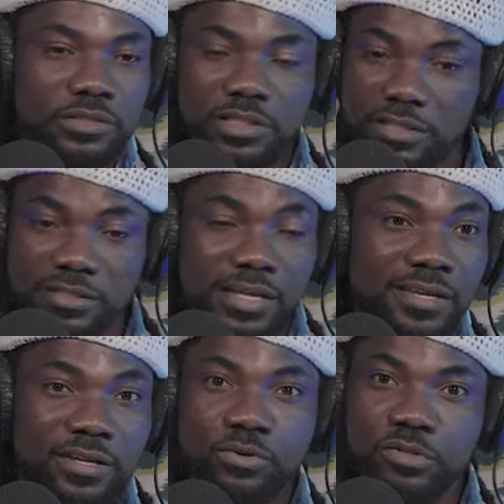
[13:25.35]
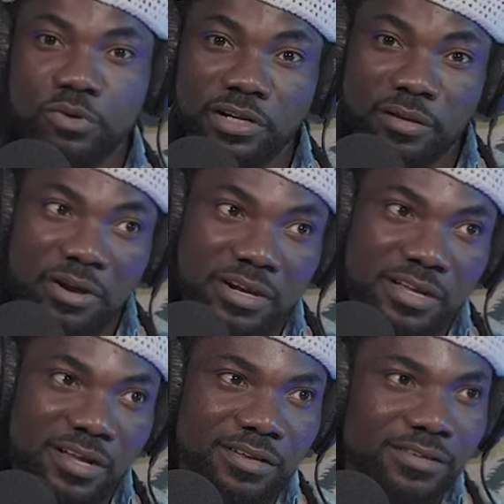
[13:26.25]
Let's say a kid who's born in
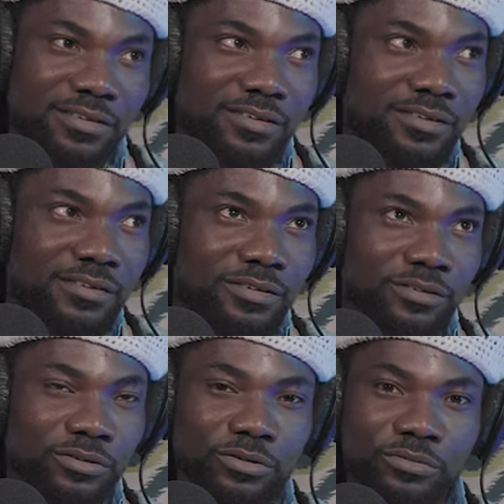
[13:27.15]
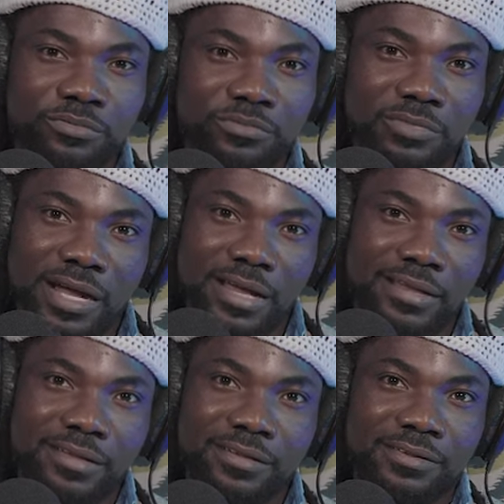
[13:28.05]
America, you know,
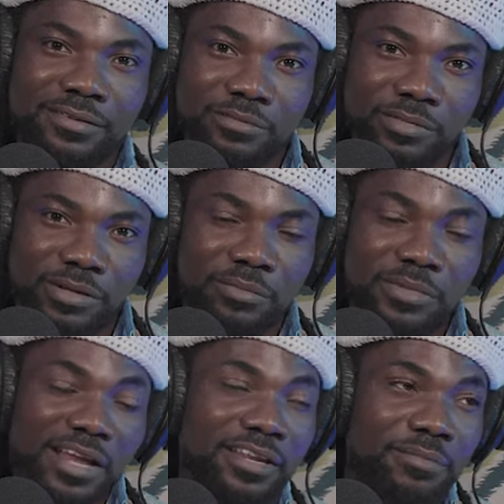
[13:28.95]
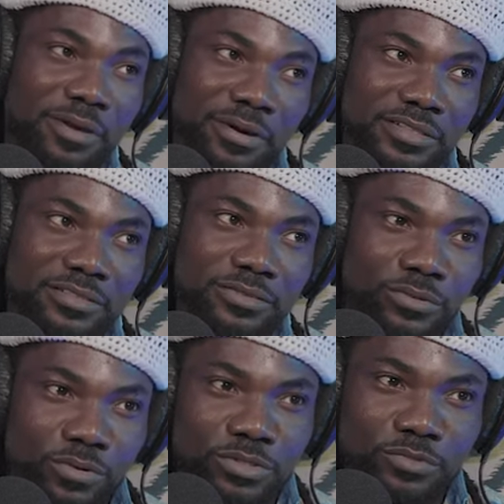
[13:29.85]
by Ghanaian parent
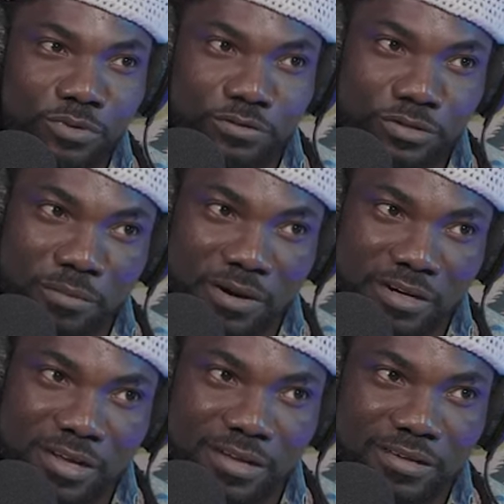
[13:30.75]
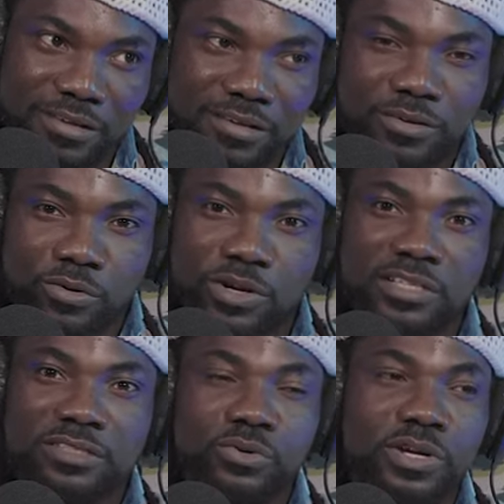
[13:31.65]
who's moved to America,
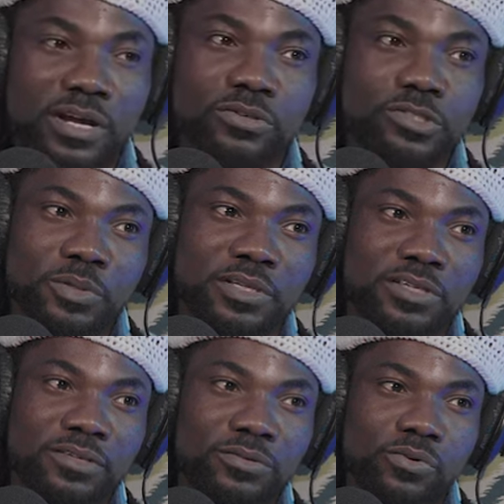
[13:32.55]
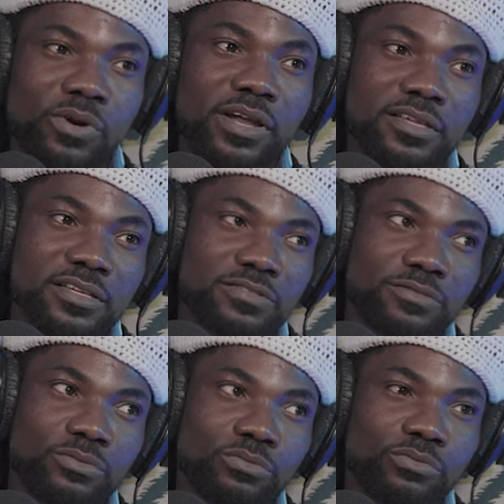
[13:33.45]
who cannot speak where he is,
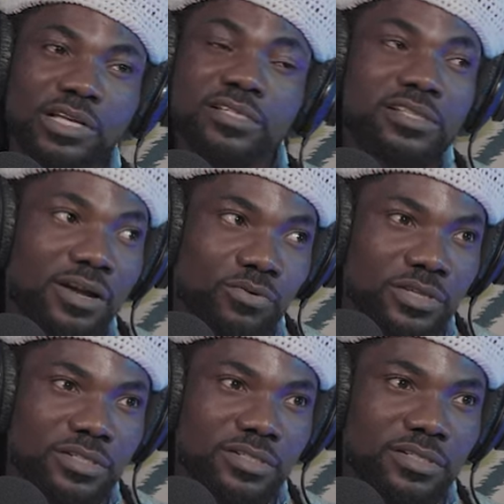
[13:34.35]
his language.